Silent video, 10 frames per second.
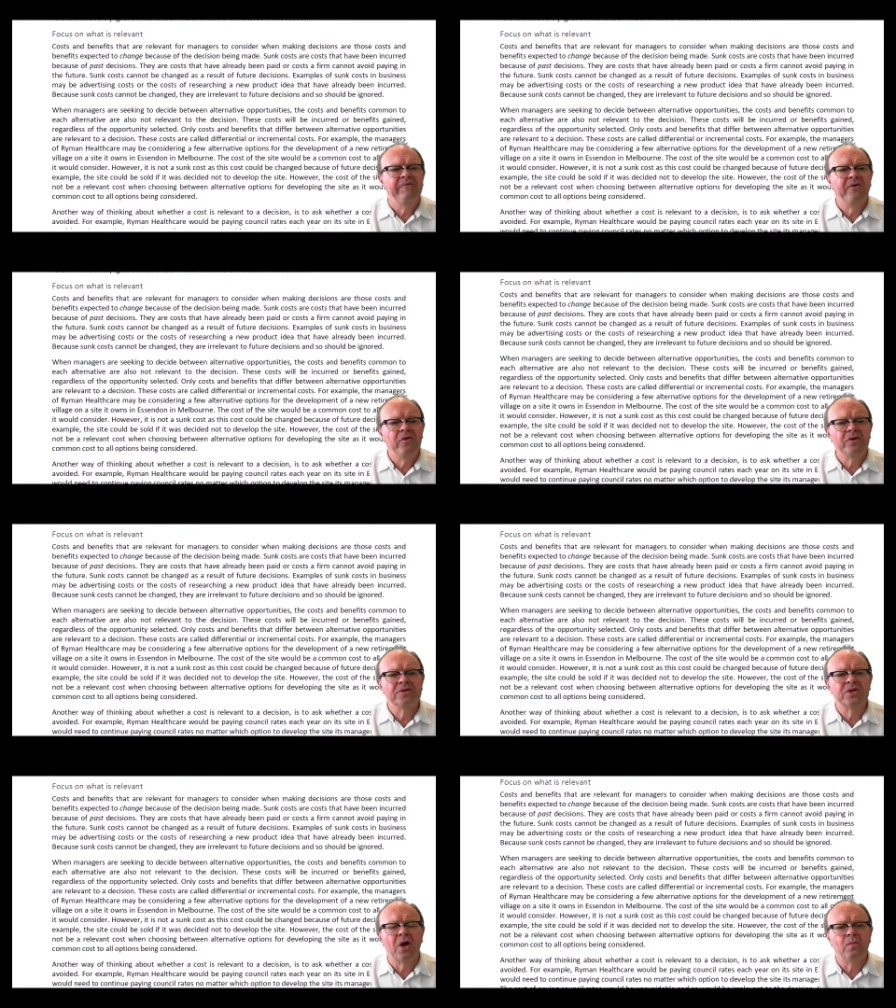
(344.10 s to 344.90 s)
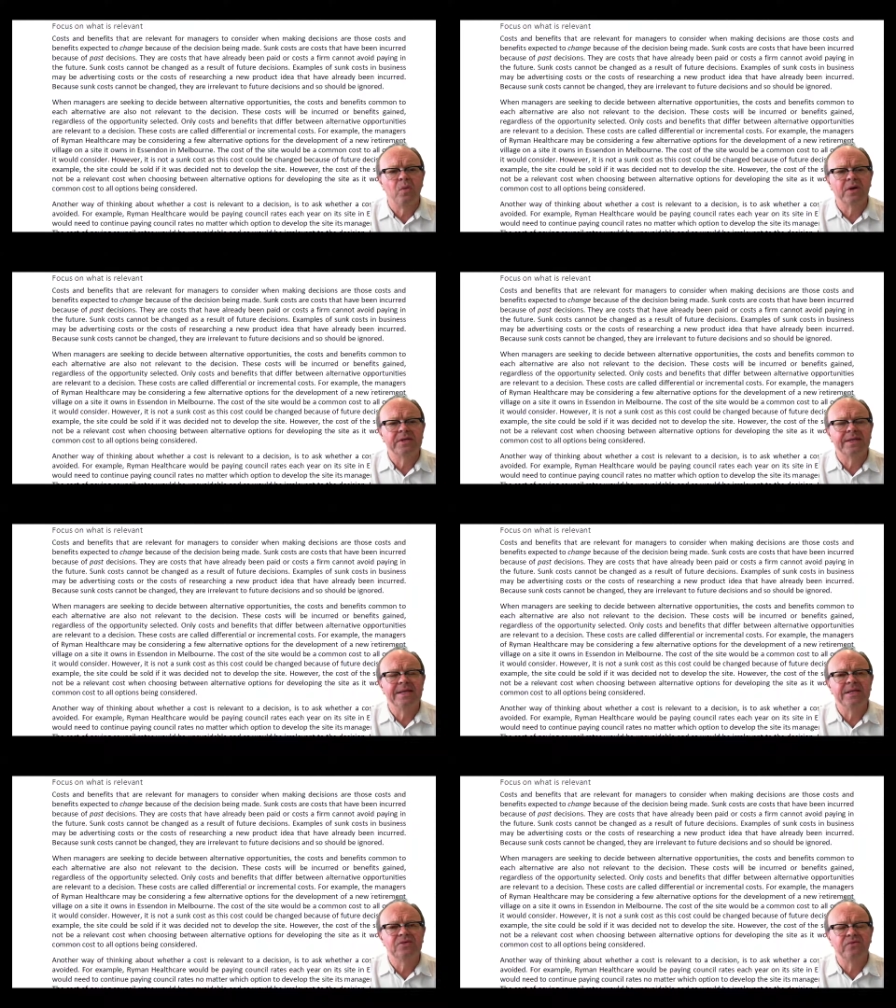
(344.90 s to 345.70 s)
Focus on what
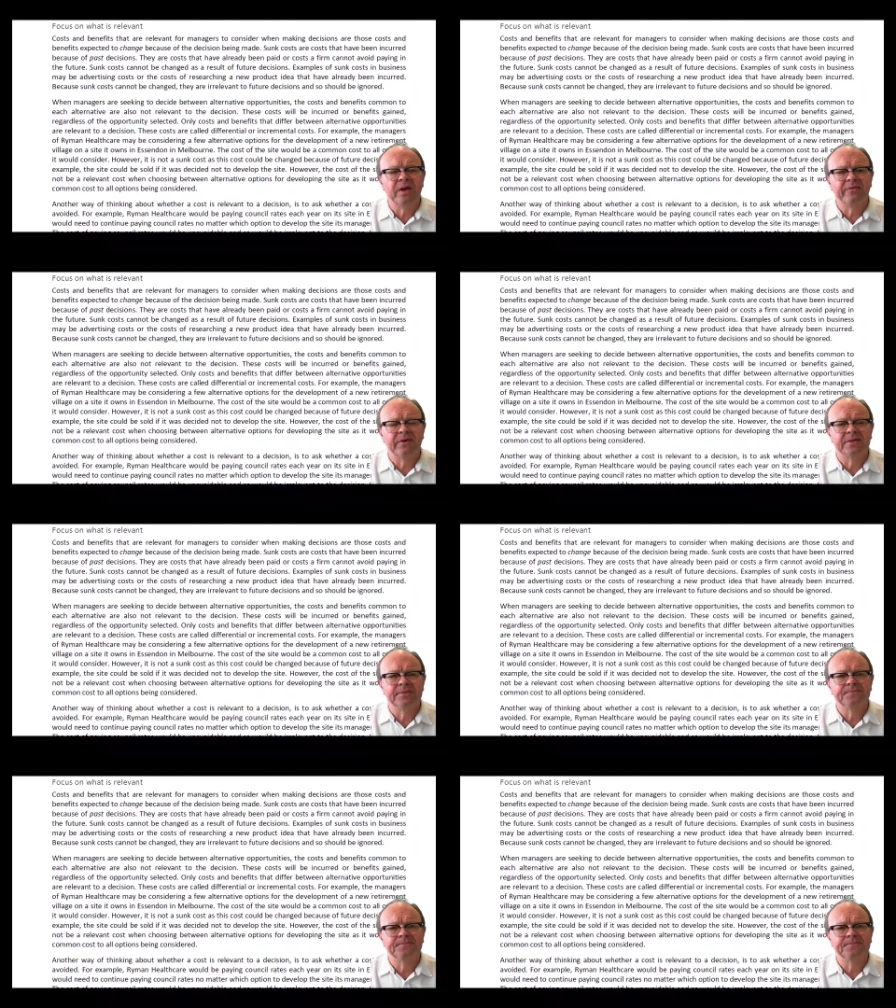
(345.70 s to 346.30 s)
is relevant.